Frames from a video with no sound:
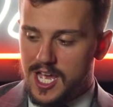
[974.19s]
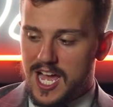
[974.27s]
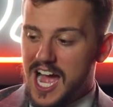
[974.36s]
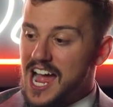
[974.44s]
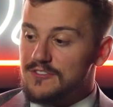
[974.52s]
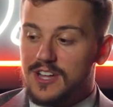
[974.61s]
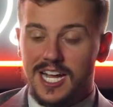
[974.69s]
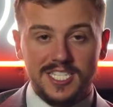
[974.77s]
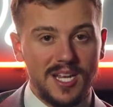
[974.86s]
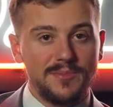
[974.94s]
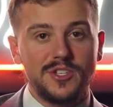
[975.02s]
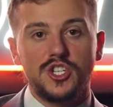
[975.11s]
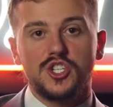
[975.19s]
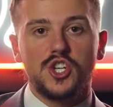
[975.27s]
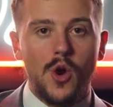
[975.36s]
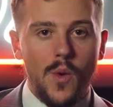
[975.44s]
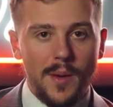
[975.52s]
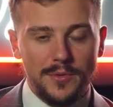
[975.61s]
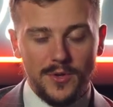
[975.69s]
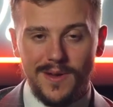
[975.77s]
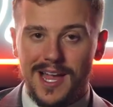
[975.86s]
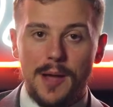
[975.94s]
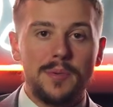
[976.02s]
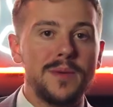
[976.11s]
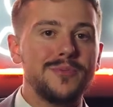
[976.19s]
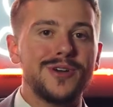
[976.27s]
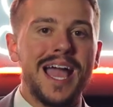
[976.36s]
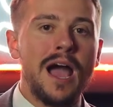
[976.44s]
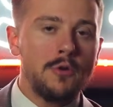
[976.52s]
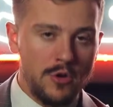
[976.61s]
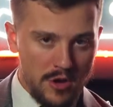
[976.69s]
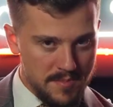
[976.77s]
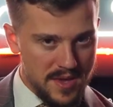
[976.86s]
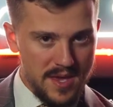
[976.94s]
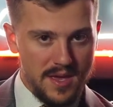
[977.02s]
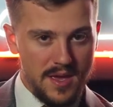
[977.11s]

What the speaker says: I've got something to show up to. I got people counting on me.